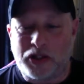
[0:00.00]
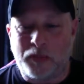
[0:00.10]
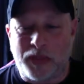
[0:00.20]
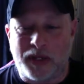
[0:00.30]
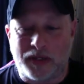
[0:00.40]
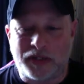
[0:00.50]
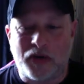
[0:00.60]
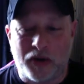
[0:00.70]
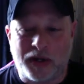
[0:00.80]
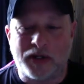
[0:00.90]
it being the
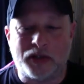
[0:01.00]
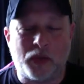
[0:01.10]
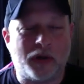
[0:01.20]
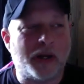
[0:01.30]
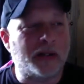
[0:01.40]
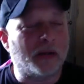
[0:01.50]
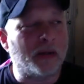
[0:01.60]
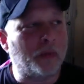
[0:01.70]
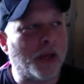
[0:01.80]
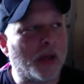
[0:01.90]
snarkiest Twitter handle on
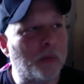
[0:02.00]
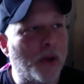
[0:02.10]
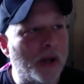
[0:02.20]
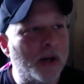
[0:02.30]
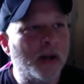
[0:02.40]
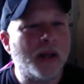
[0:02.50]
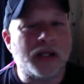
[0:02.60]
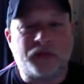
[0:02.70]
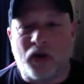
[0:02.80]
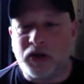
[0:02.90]
the block. But
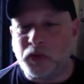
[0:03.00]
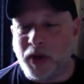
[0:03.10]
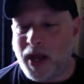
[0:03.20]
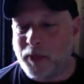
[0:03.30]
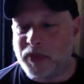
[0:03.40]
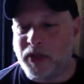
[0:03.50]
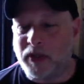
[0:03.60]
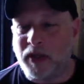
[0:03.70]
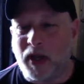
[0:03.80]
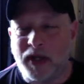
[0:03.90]
as far as what happens
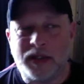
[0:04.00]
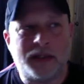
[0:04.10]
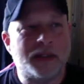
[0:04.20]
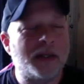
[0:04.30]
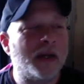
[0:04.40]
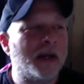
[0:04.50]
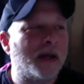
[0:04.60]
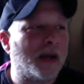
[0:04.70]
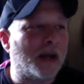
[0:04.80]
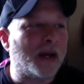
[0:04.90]
on the ice,
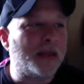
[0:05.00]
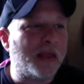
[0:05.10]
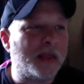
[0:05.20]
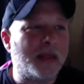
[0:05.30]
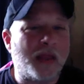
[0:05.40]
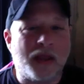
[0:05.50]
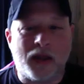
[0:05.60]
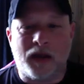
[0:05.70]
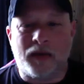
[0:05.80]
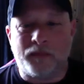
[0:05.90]
I think
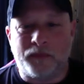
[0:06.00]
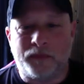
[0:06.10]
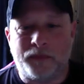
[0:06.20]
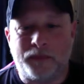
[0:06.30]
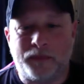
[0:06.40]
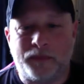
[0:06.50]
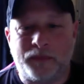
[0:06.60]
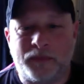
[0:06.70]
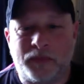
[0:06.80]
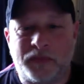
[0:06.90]
San
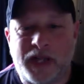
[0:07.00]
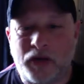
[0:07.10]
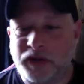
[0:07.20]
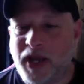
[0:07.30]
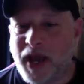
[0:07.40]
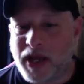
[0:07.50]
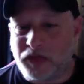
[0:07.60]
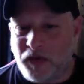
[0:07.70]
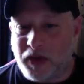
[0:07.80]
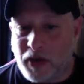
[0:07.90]
Jose
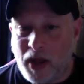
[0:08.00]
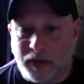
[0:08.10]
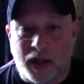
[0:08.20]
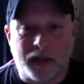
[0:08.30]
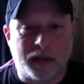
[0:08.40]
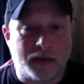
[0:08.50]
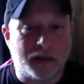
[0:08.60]
has figured out that